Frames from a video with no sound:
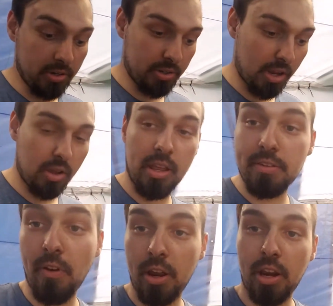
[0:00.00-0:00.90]
So that's
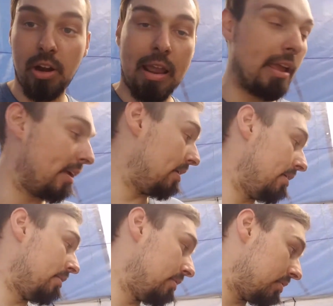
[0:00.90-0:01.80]
fucking great.
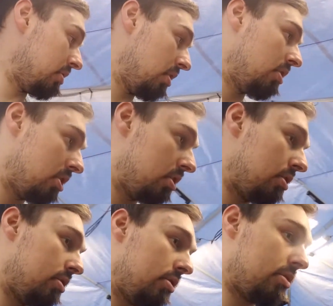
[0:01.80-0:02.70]

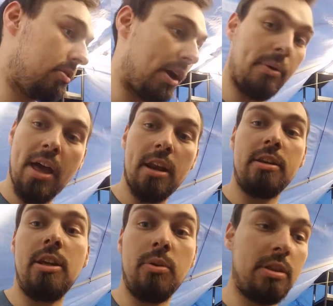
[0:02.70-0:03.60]
So now we got to
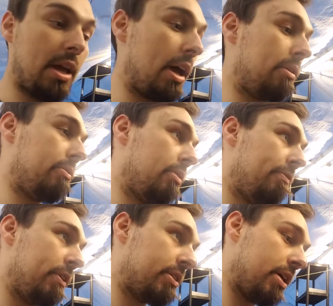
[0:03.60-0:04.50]
deal with that. We're gonna
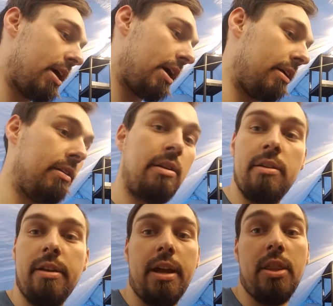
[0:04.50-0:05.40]
fix that,
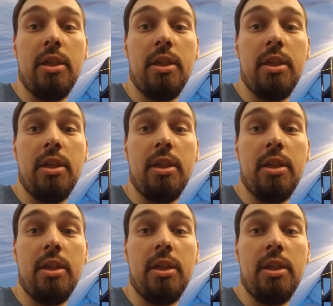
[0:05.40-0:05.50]
and